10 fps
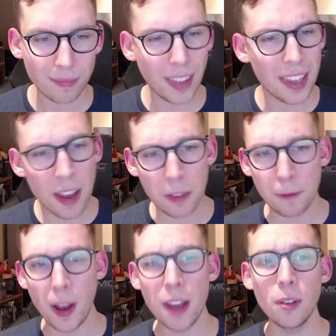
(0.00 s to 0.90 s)
Now, the
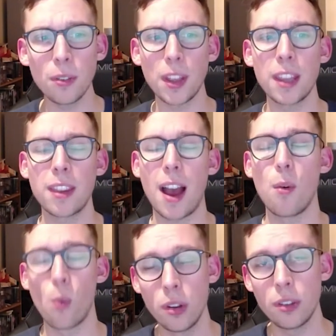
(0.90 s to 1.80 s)
final thing that I
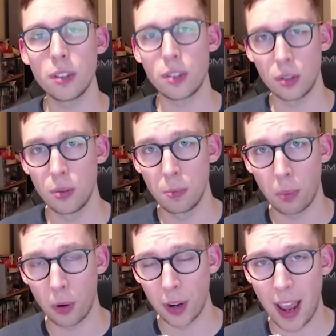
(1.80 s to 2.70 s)
want to
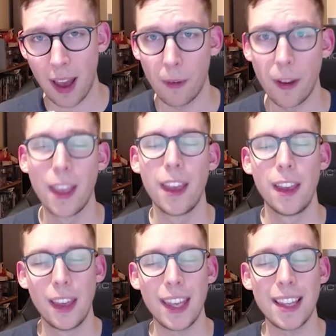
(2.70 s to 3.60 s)
point out
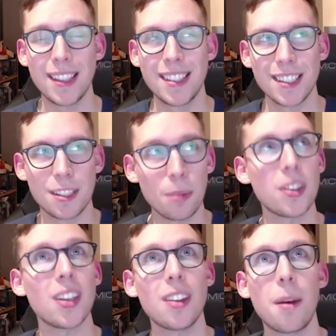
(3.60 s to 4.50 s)
is
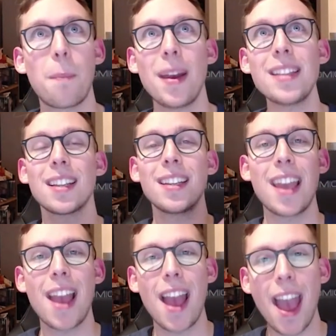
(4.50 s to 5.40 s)
something that basically
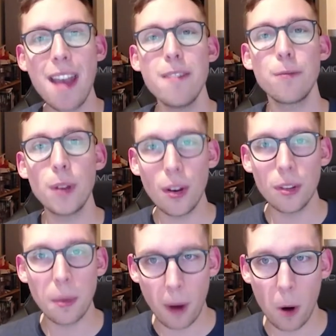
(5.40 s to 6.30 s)
every
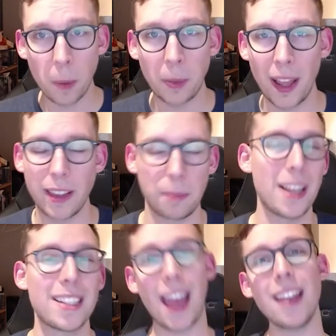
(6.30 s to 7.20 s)
other MOBA player that
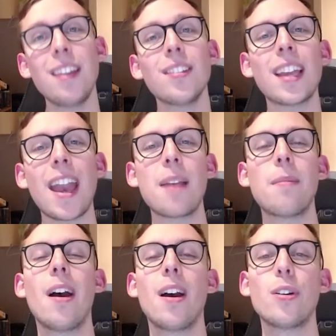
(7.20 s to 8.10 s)
plays any other game
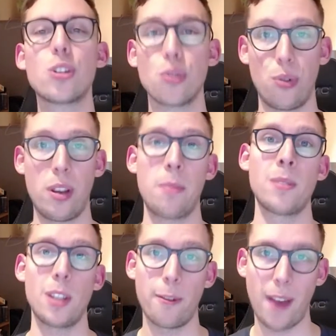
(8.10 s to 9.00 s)

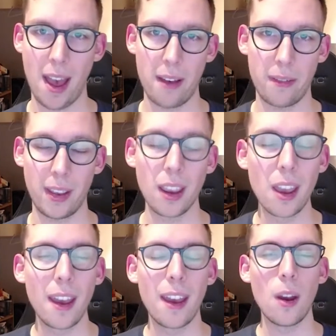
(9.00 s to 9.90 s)
dreams of having.
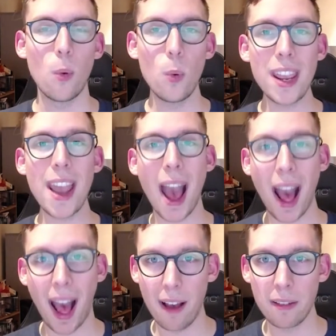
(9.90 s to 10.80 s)
We
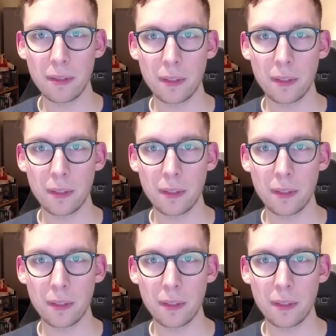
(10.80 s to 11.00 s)
have